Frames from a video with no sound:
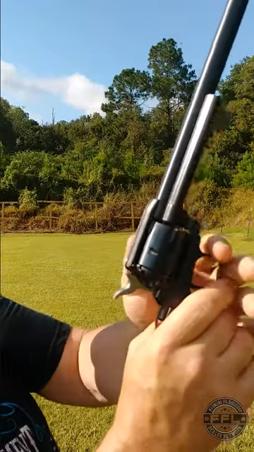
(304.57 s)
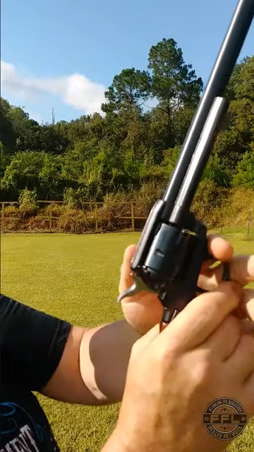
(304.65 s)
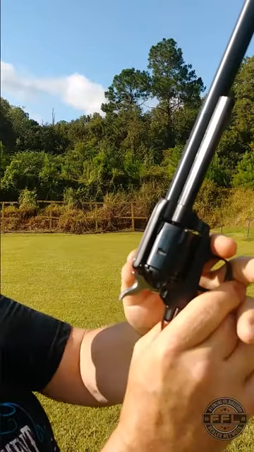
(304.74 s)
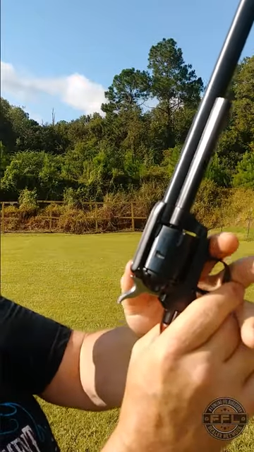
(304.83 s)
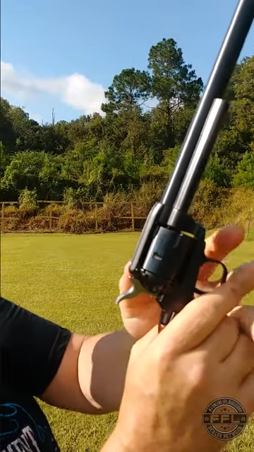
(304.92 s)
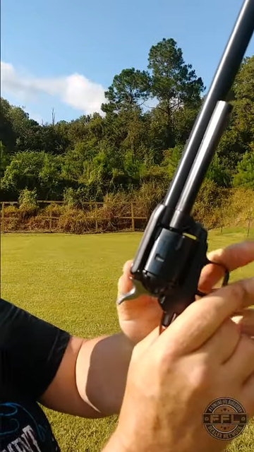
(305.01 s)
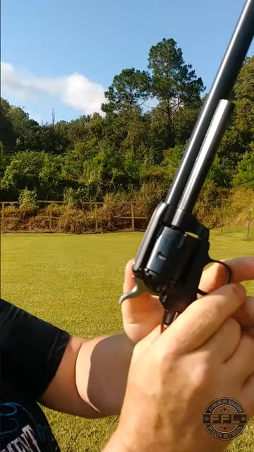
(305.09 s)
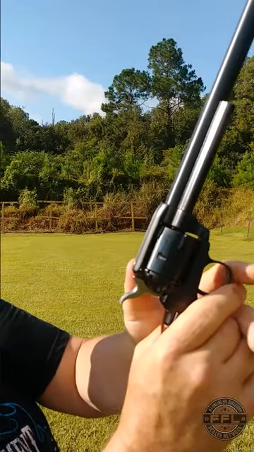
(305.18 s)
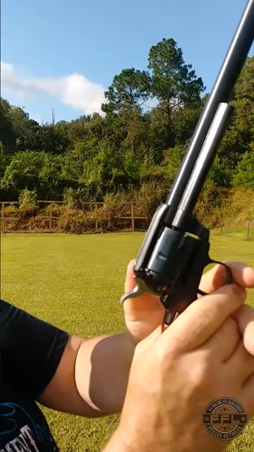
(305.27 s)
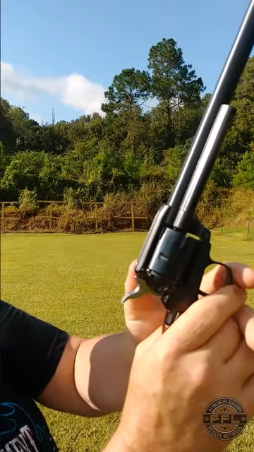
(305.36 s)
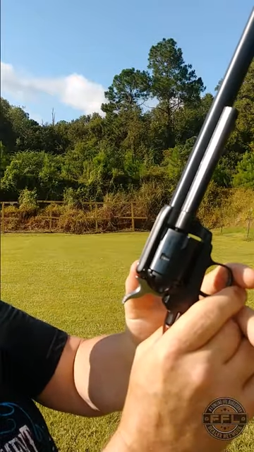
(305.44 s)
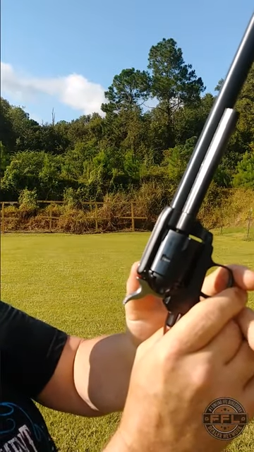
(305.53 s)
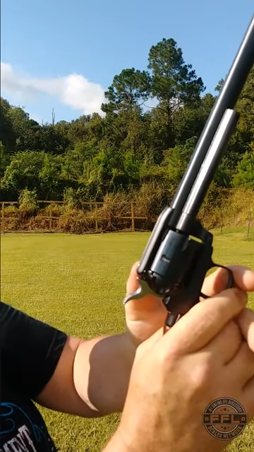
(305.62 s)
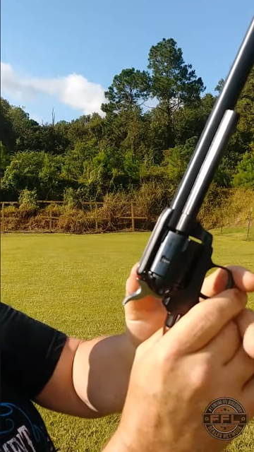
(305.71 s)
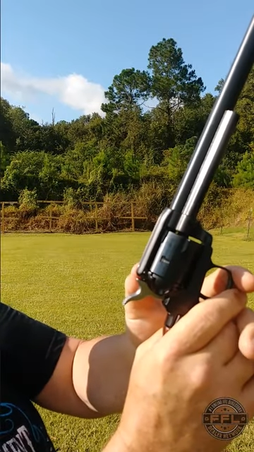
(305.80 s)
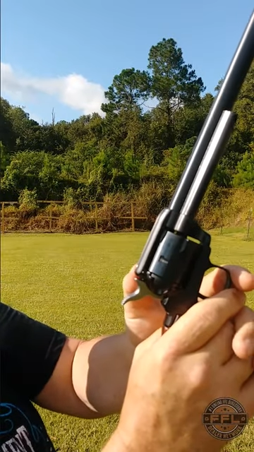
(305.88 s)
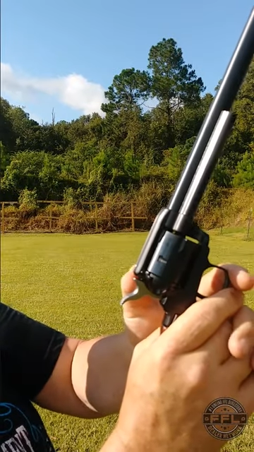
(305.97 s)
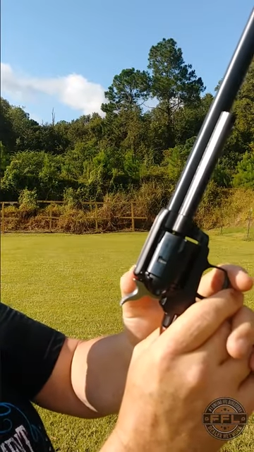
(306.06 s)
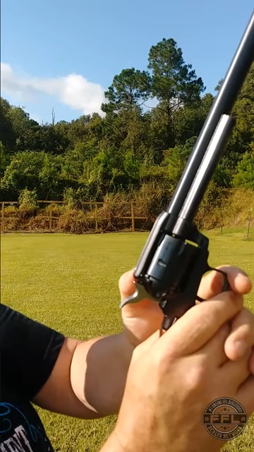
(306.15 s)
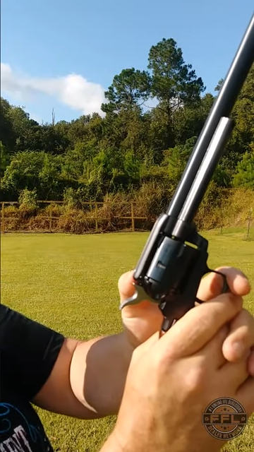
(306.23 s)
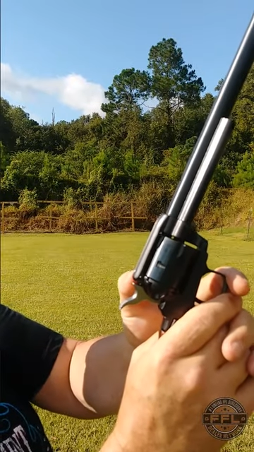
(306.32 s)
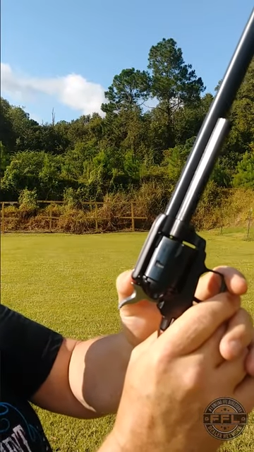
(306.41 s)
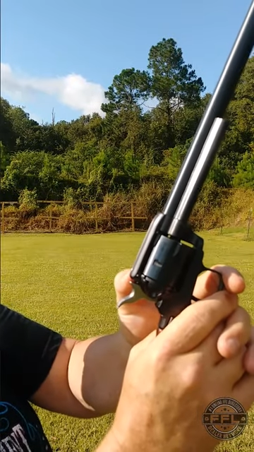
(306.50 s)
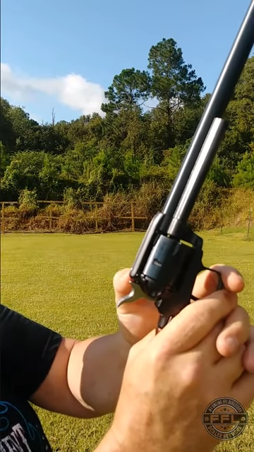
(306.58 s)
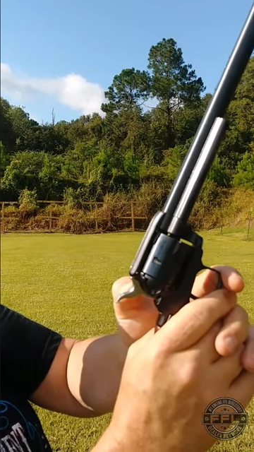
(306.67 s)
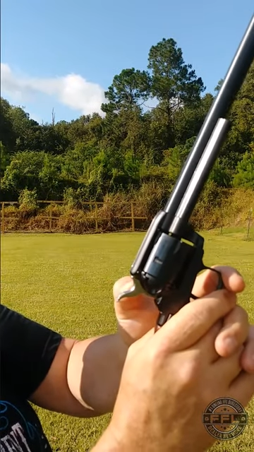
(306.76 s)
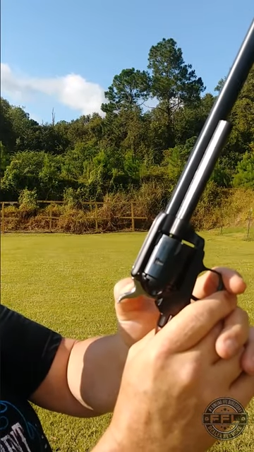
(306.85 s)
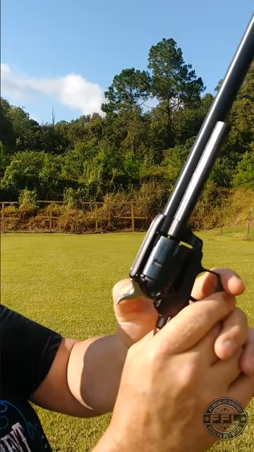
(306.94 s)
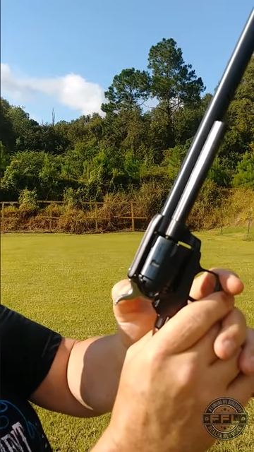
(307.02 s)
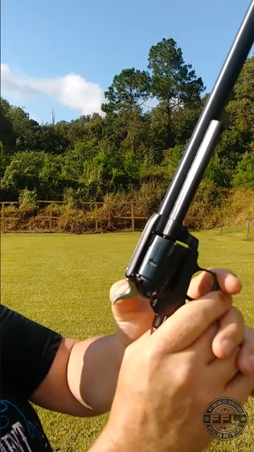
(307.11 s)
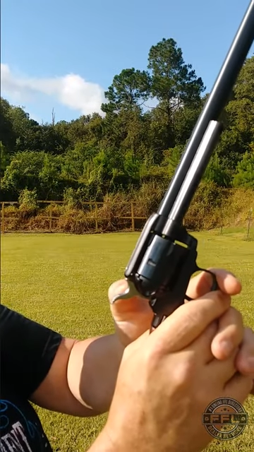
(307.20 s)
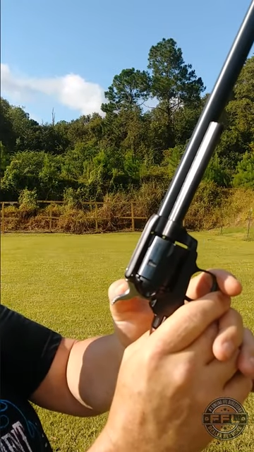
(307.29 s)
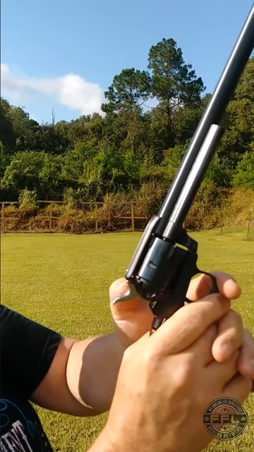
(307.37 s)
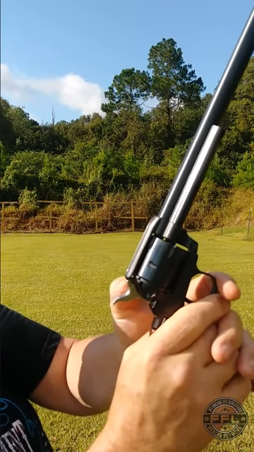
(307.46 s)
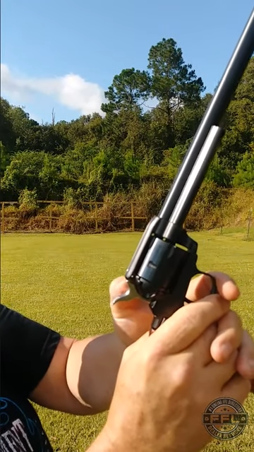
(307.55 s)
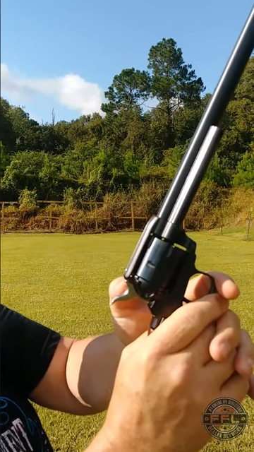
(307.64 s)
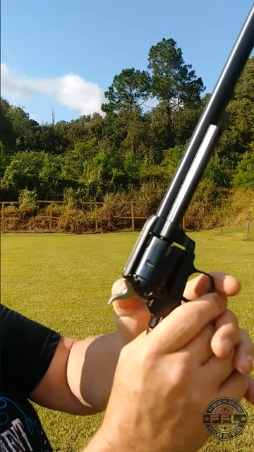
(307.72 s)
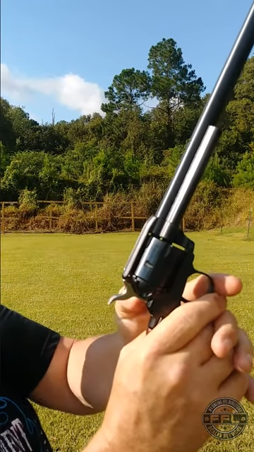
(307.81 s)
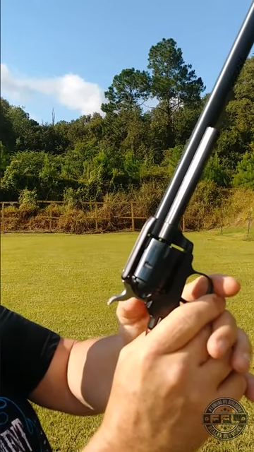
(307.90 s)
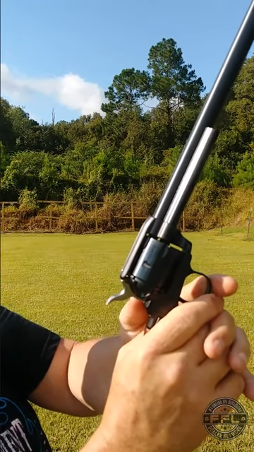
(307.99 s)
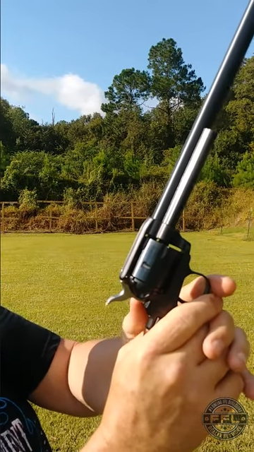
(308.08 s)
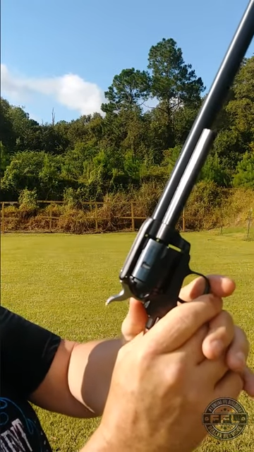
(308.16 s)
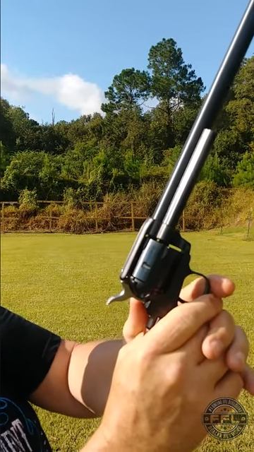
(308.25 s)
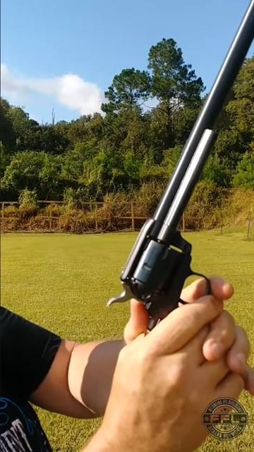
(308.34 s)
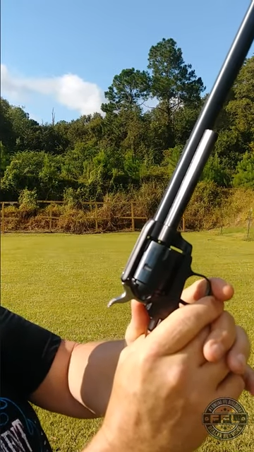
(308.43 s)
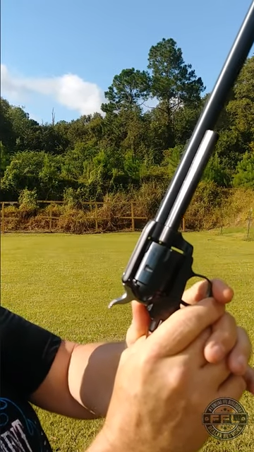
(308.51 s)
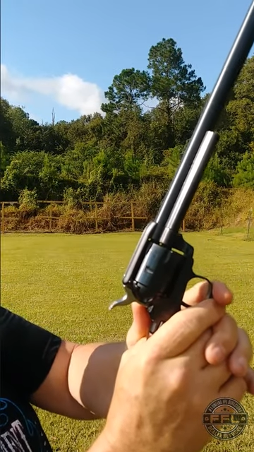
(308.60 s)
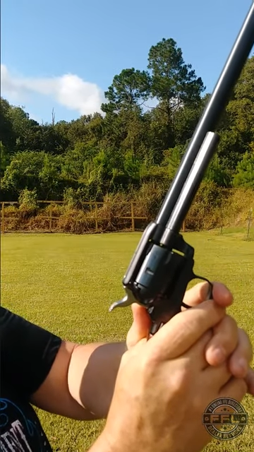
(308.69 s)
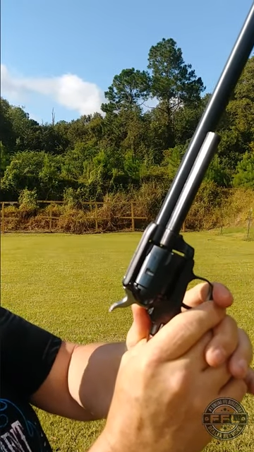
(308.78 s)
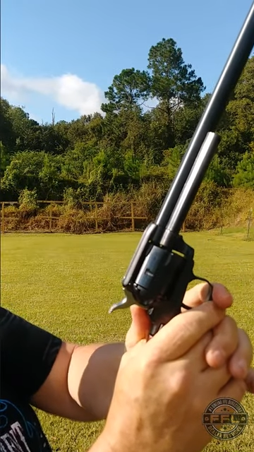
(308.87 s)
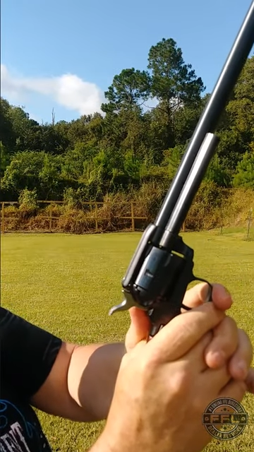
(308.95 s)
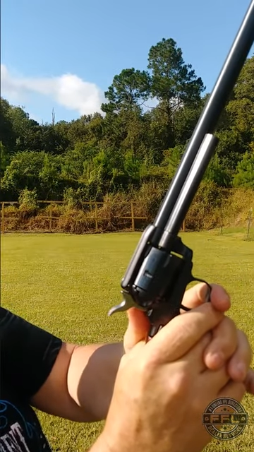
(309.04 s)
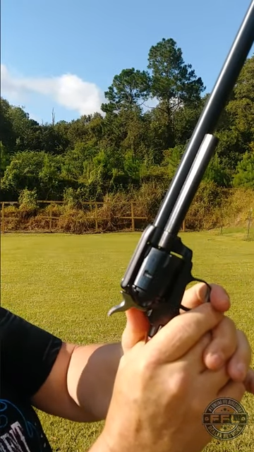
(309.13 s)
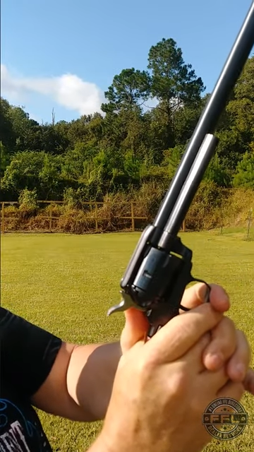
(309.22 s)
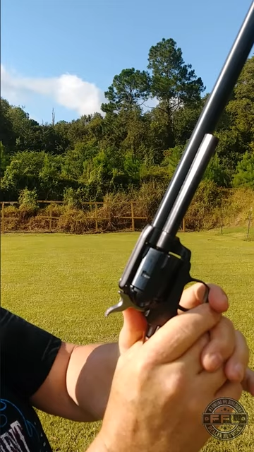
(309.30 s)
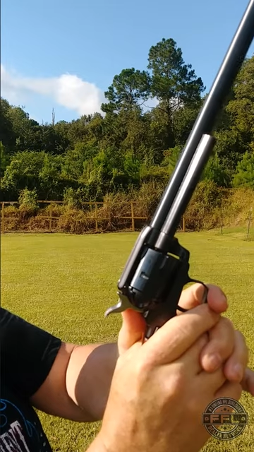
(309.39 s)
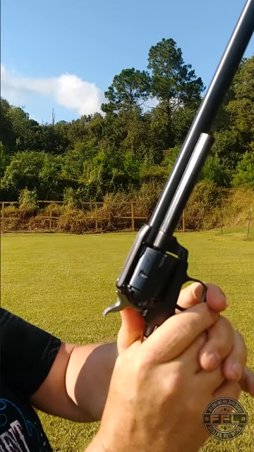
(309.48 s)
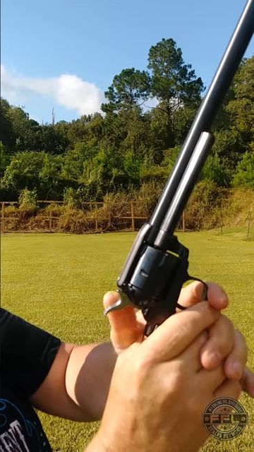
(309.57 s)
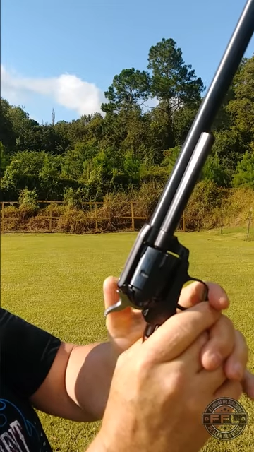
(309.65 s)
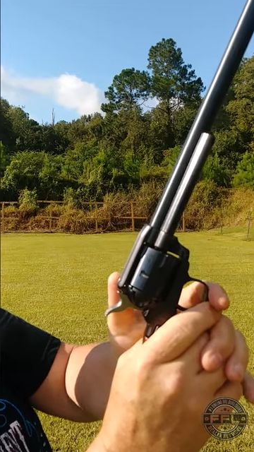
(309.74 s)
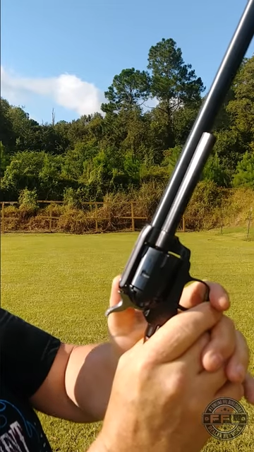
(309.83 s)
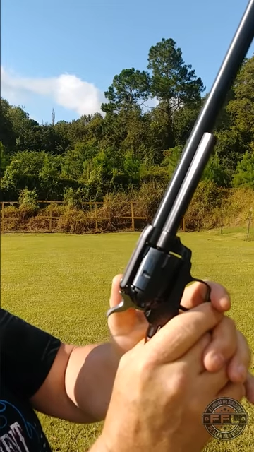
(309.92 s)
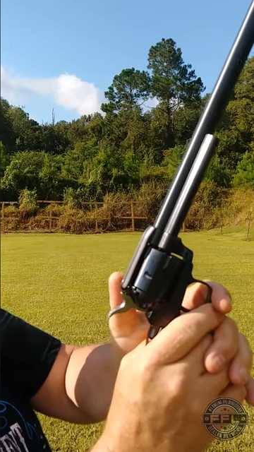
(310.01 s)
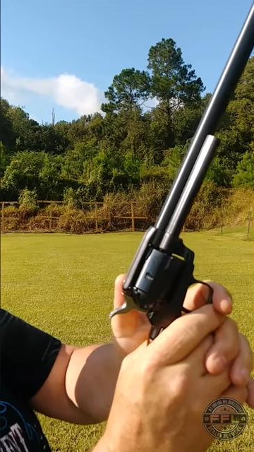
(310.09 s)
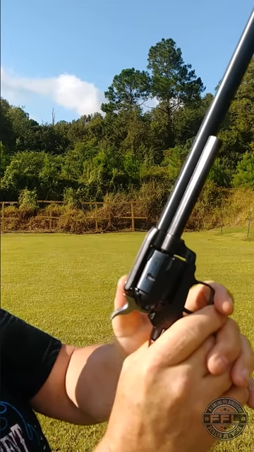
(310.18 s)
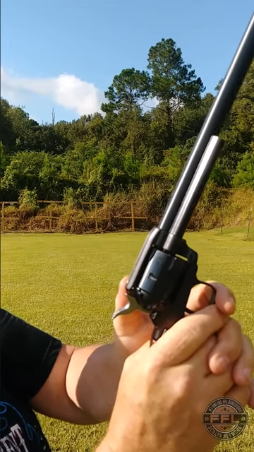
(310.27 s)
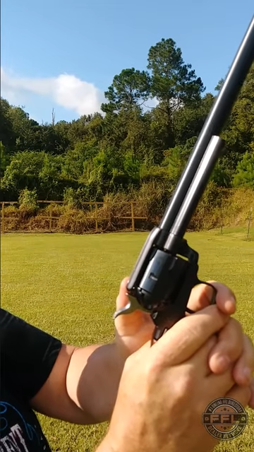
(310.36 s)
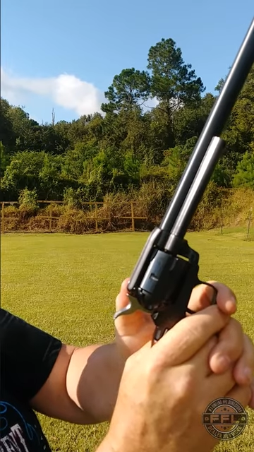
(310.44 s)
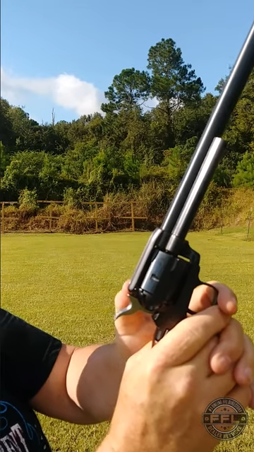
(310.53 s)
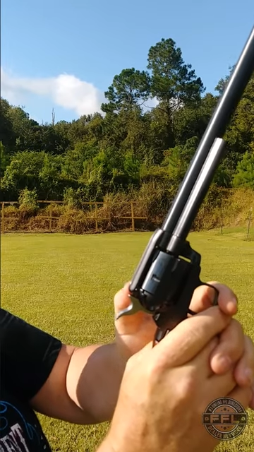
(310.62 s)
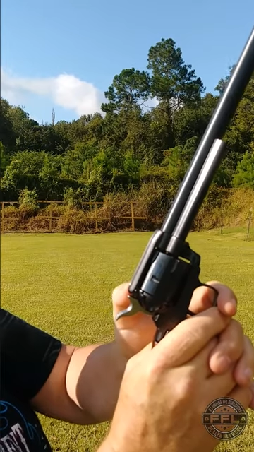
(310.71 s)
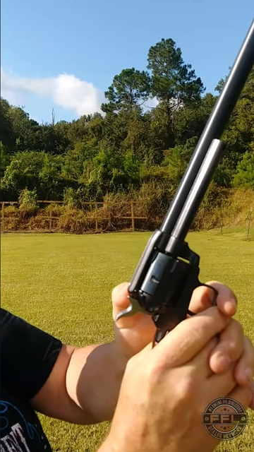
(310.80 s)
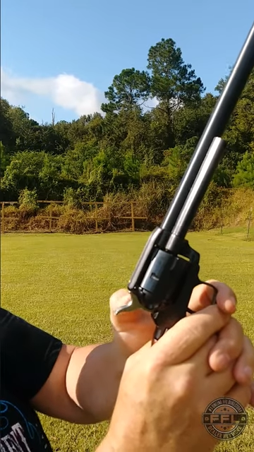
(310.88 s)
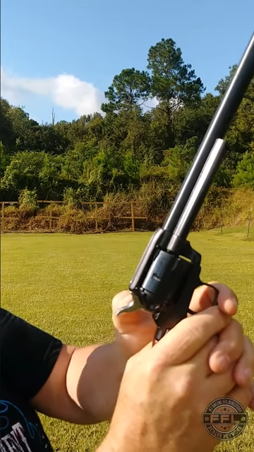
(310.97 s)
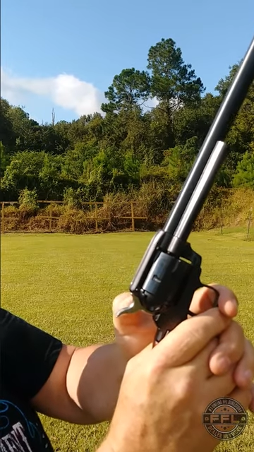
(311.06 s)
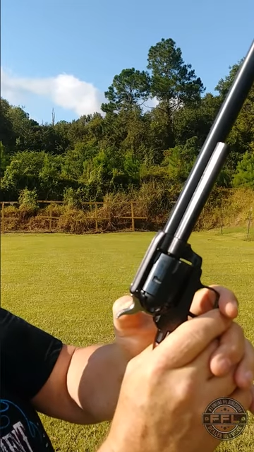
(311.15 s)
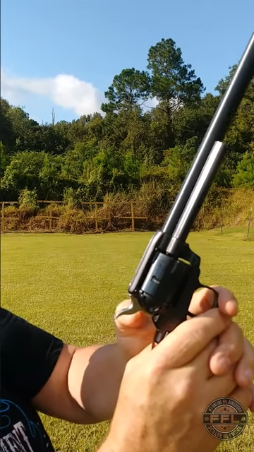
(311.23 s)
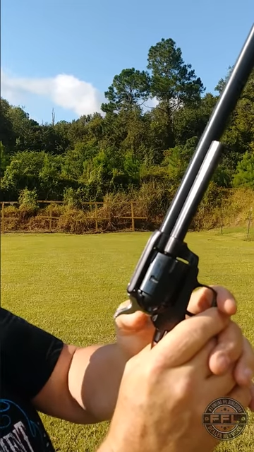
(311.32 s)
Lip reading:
[unreadable: no face in view]